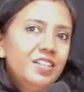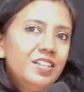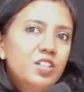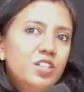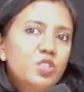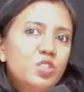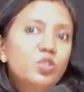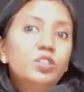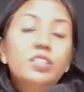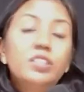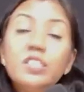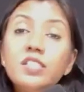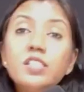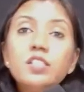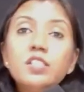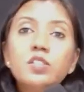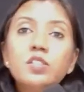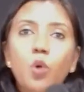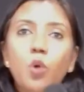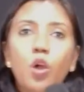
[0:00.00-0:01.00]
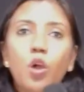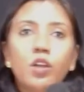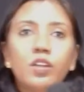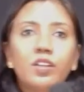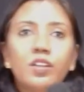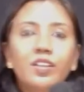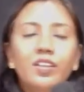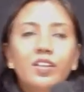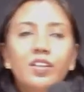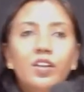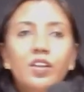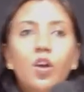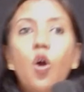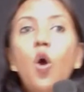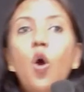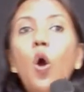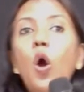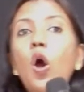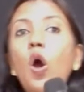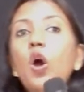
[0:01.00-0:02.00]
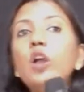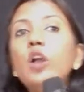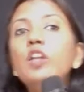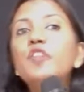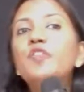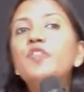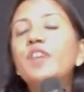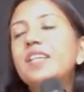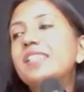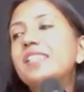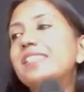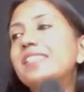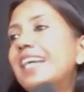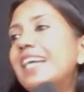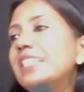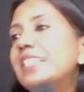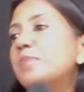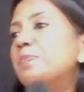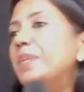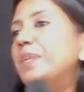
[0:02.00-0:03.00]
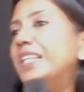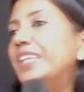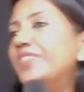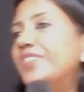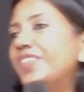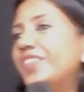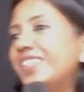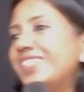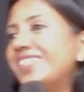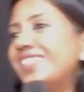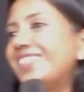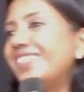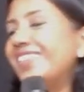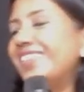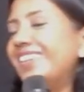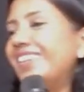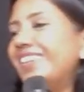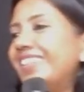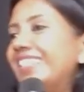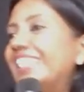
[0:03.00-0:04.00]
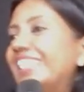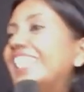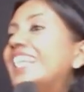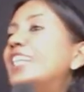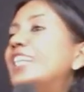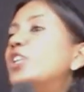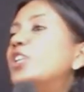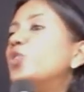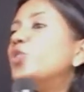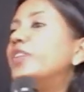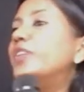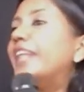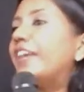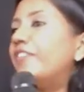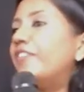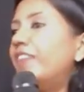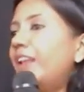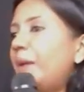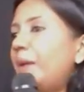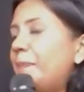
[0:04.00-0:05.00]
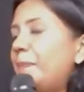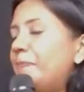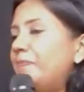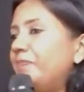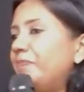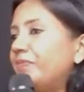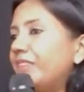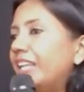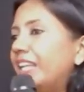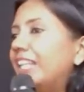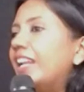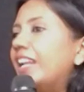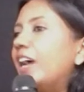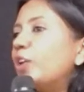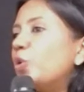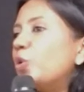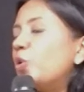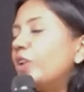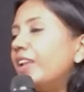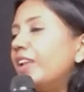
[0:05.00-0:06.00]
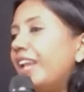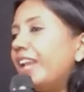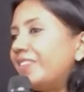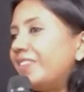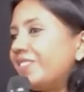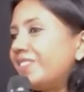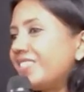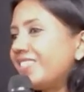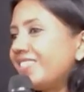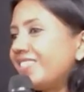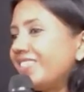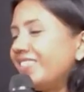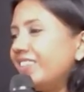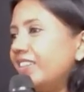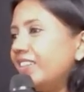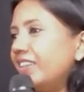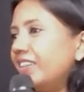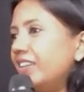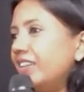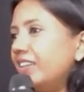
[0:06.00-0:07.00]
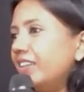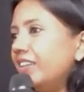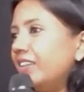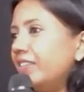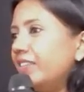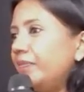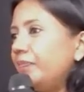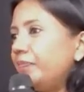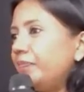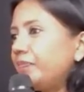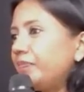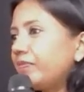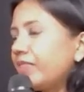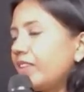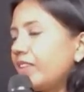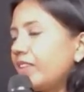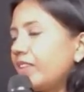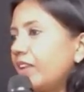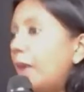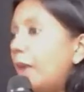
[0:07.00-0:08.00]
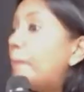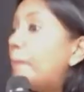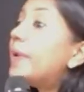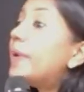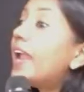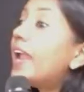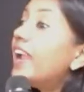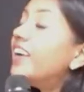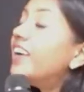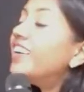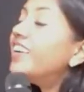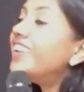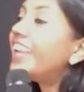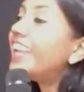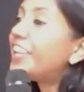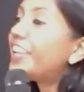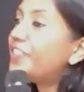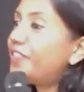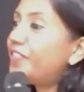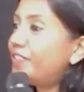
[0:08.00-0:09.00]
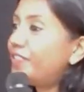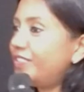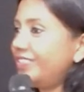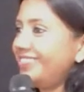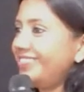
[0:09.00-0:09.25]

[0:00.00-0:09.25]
So, this is what all of us as believers need to develop in our own lives a prayer life.